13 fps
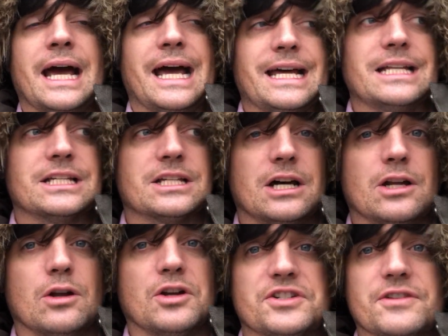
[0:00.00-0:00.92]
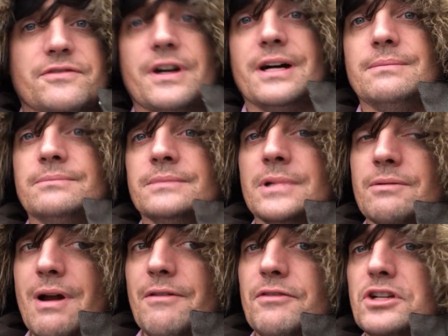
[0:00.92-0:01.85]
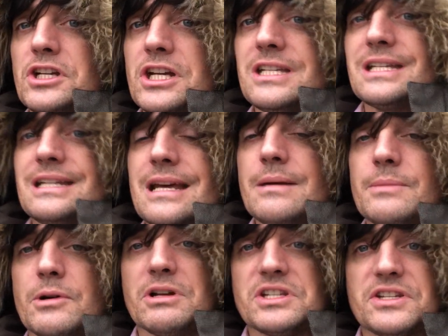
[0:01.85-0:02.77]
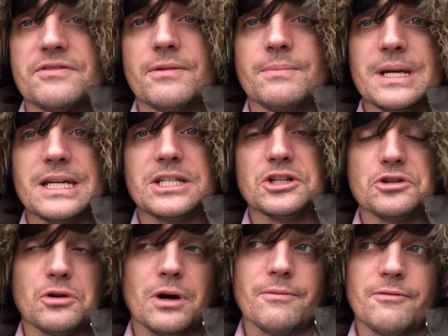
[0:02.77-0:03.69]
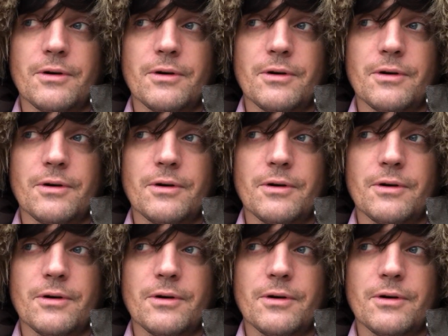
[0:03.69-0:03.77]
and uh, a lot of um, refugees and immigrants from Eastern Europe,